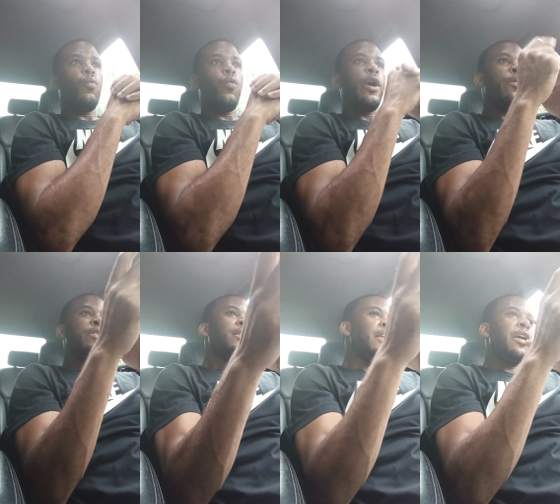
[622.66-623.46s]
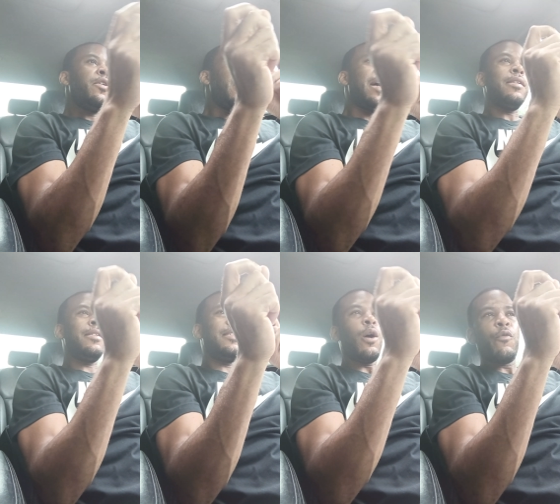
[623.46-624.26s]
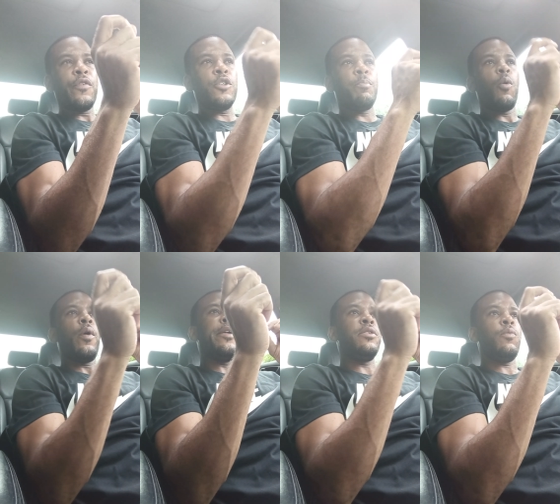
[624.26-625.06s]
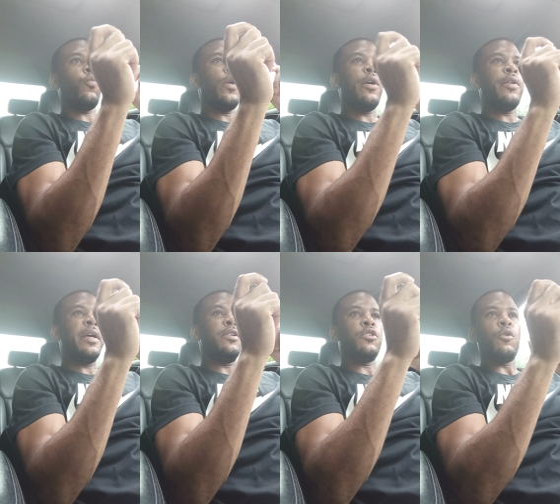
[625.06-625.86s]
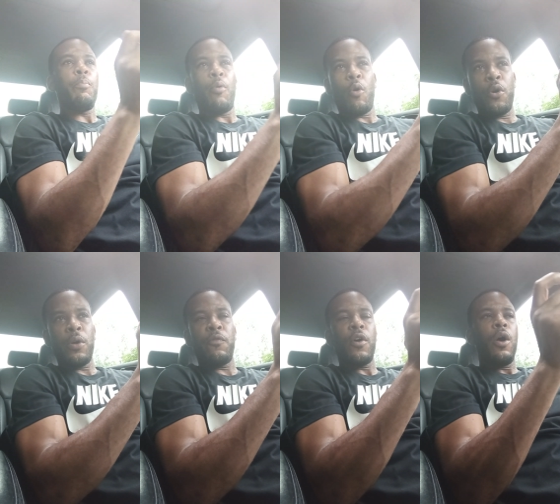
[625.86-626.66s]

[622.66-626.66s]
where is in there not selfish, but where in there is supportive,